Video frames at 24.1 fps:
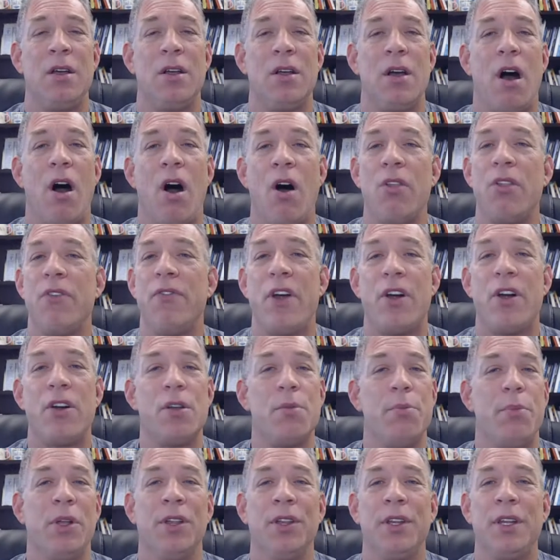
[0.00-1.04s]
all the
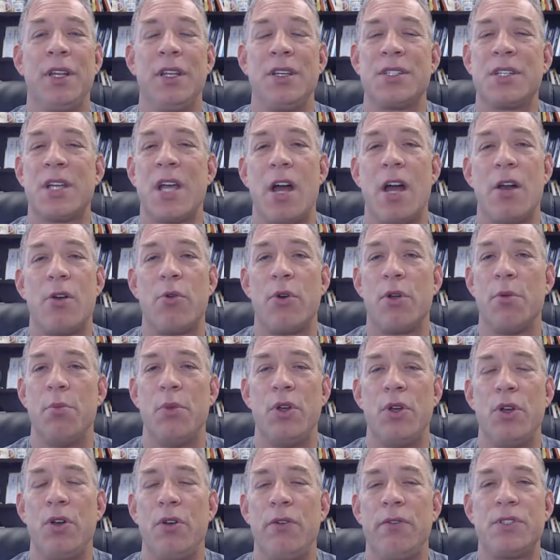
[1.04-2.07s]
variability is kind of
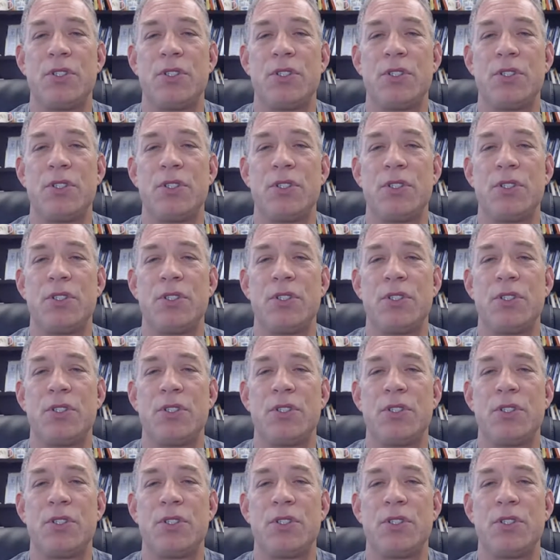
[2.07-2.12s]
removed.